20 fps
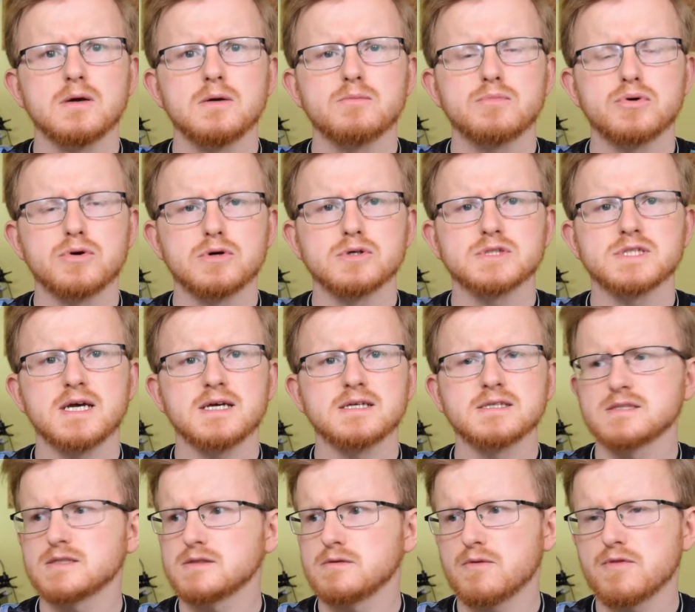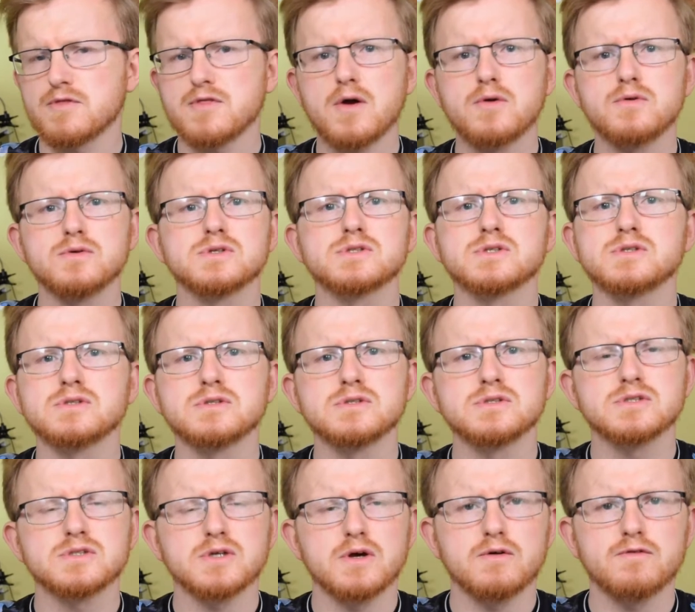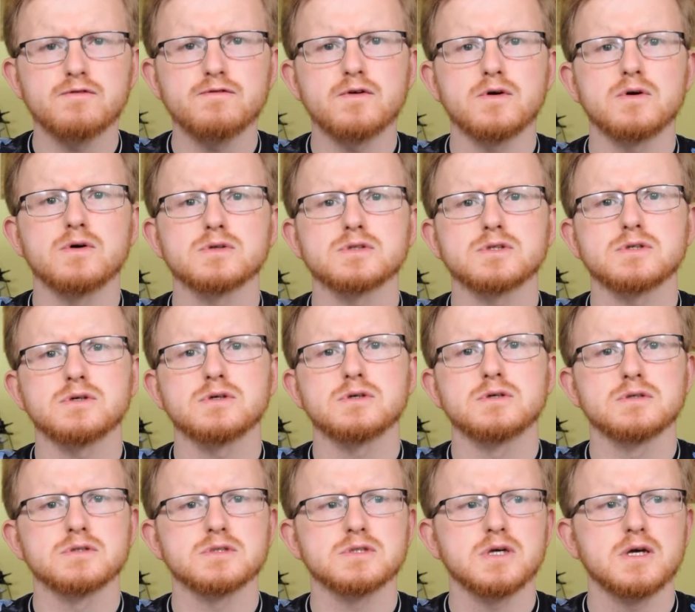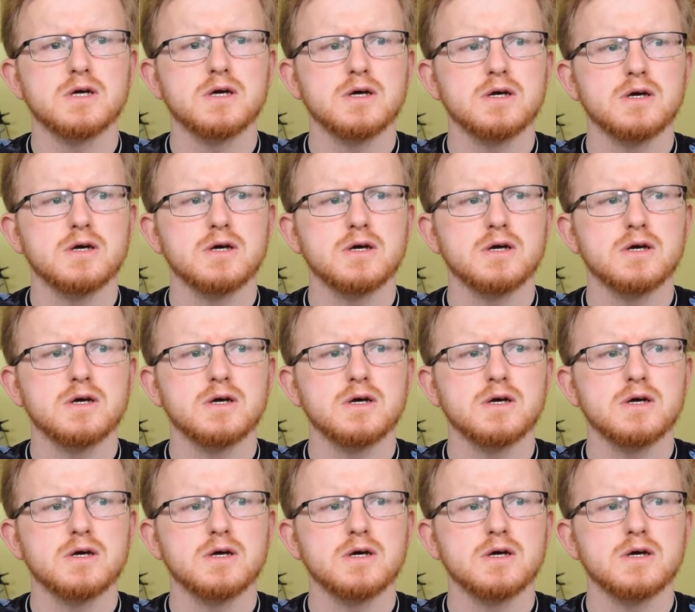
process thousands of photos